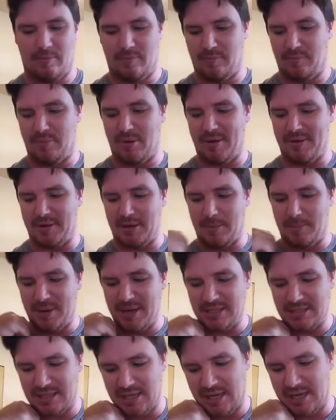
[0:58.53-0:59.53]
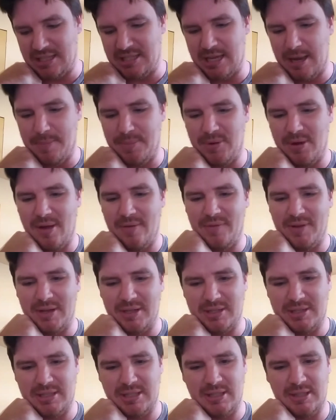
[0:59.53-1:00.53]
Probably the best example of a
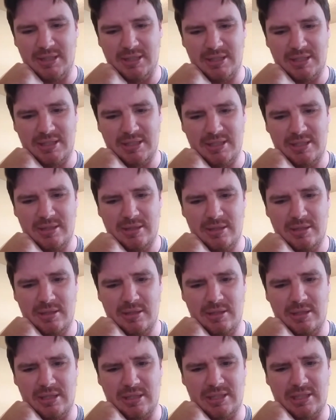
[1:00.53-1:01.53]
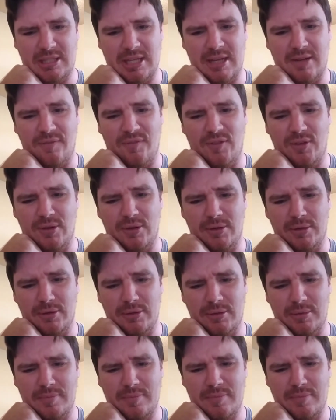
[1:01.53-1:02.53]

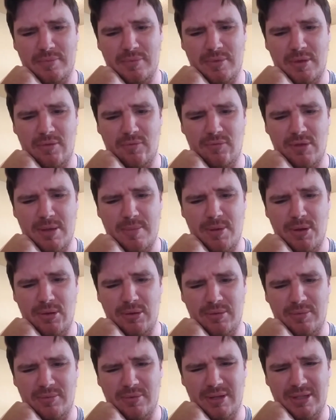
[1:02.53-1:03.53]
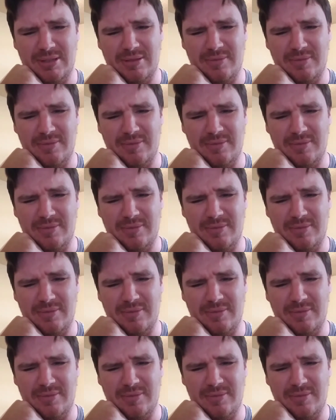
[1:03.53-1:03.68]
successful reboot was